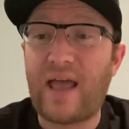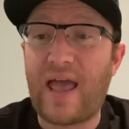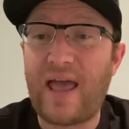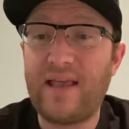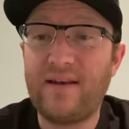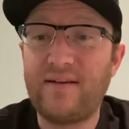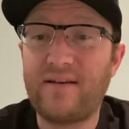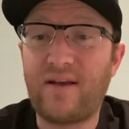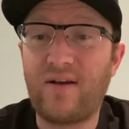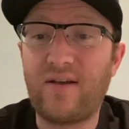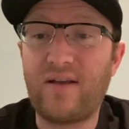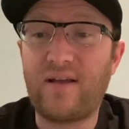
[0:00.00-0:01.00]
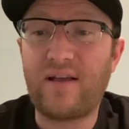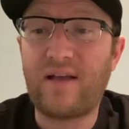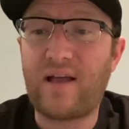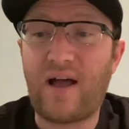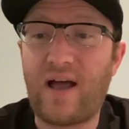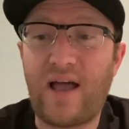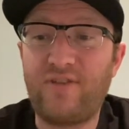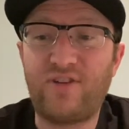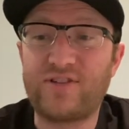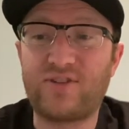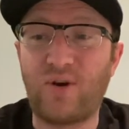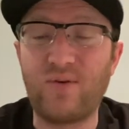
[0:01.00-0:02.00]
And I
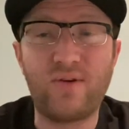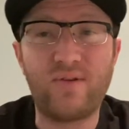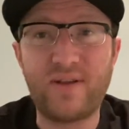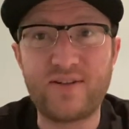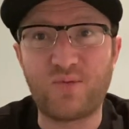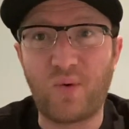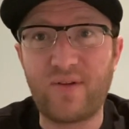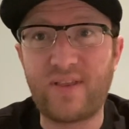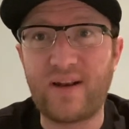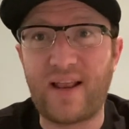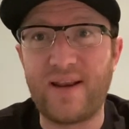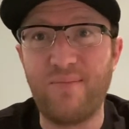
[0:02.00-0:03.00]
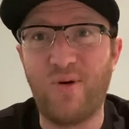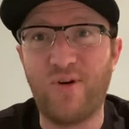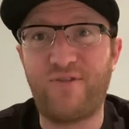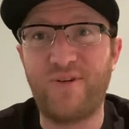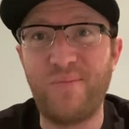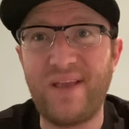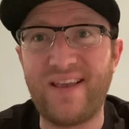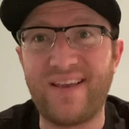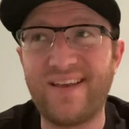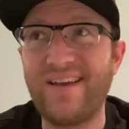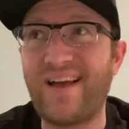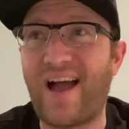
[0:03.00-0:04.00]
just don't know that it's worth it anymore for
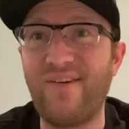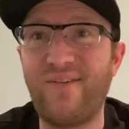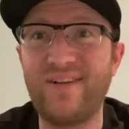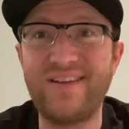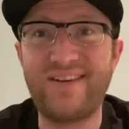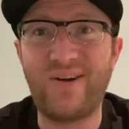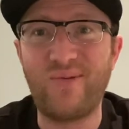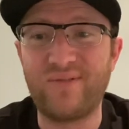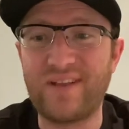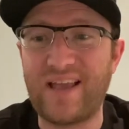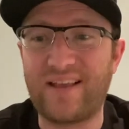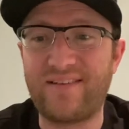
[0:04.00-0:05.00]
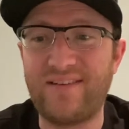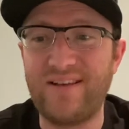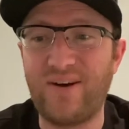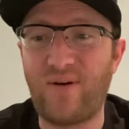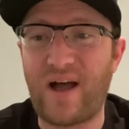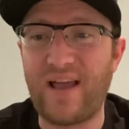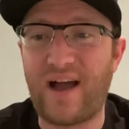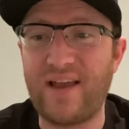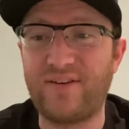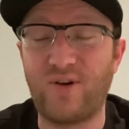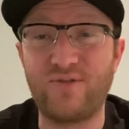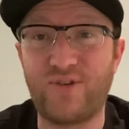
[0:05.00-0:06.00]
me. I really don't. Like, you know, I
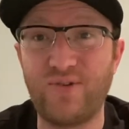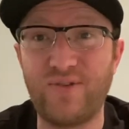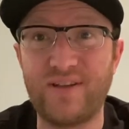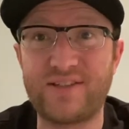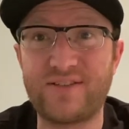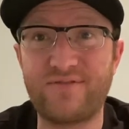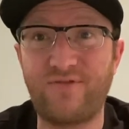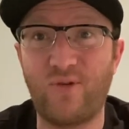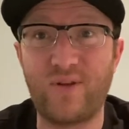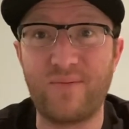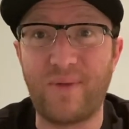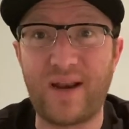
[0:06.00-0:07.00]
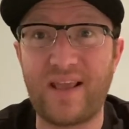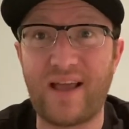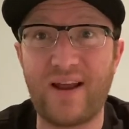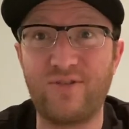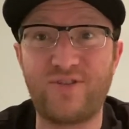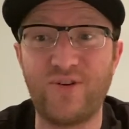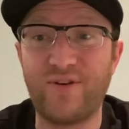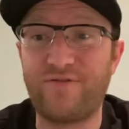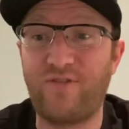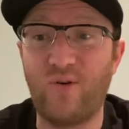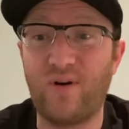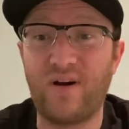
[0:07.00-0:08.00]
don't do this for the money. I don't do it
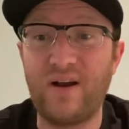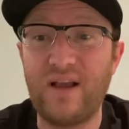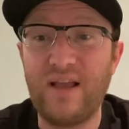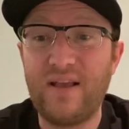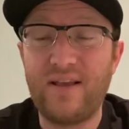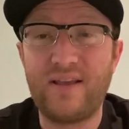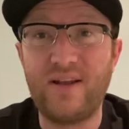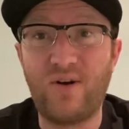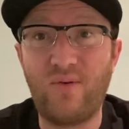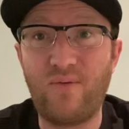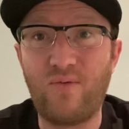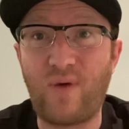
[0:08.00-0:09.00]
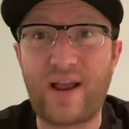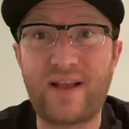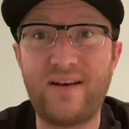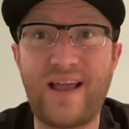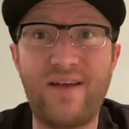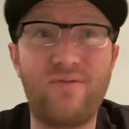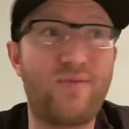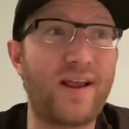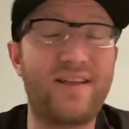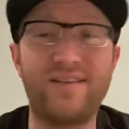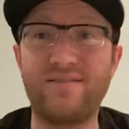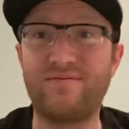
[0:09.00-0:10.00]
for, you know,
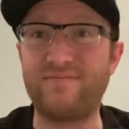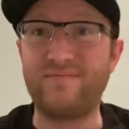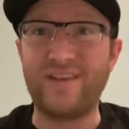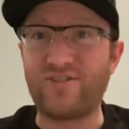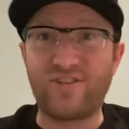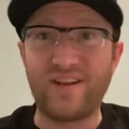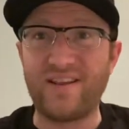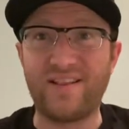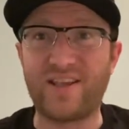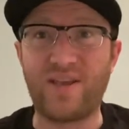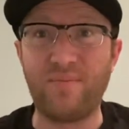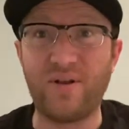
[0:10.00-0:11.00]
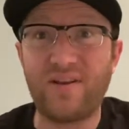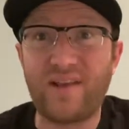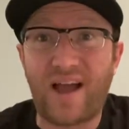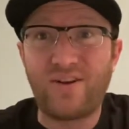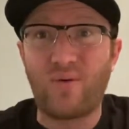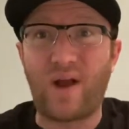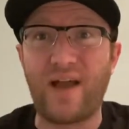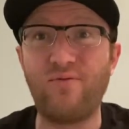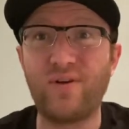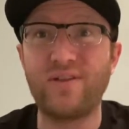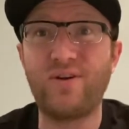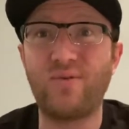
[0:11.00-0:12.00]
recognition in the community. I don't. I
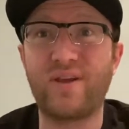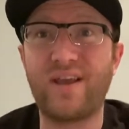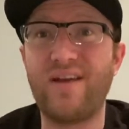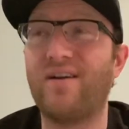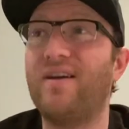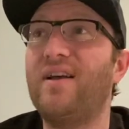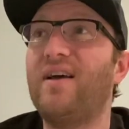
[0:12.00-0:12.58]
really don't care.